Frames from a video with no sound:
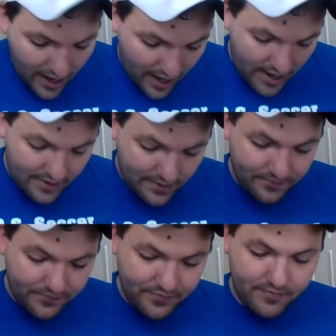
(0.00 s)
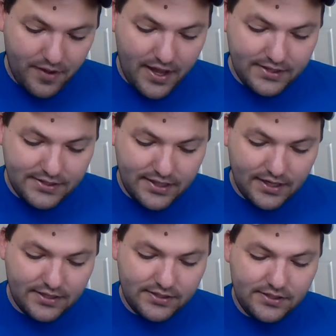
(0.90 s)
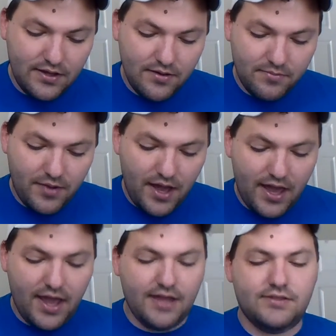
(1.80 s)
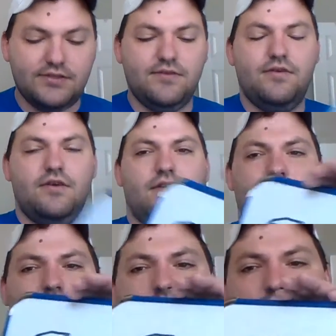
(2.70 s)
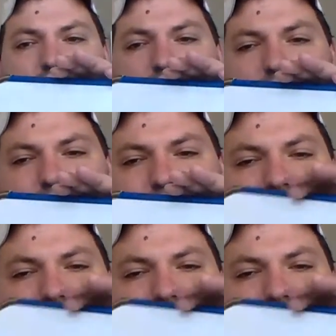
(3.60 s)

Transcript: 8 by 6 by 8. Okay?